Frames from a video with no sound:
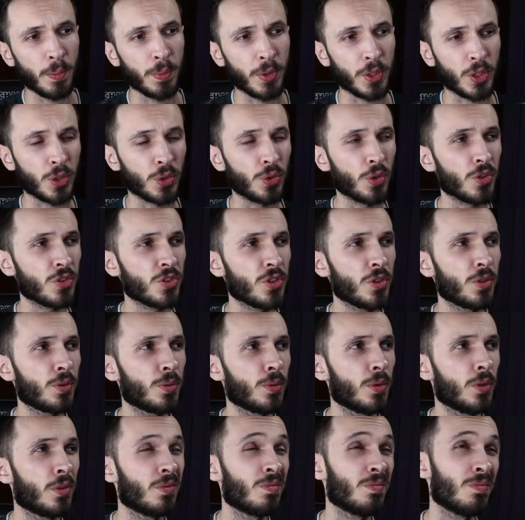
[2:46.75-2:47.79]
but could
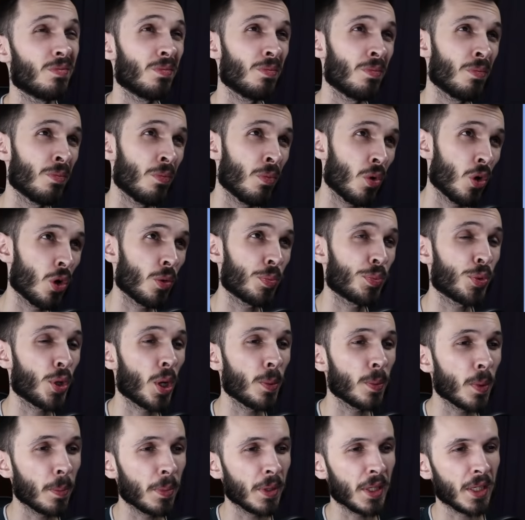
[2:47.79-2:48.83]
also more
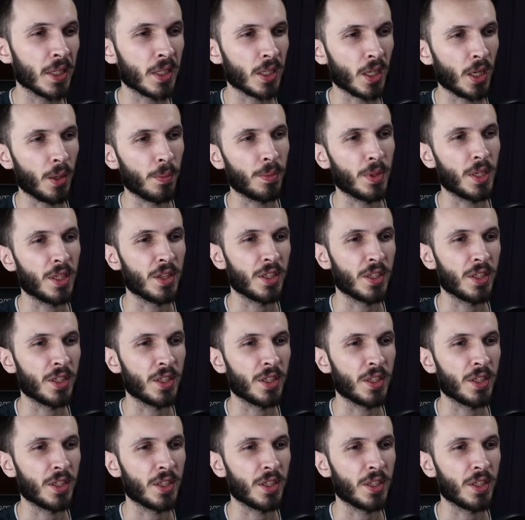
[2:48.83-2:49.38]
probably come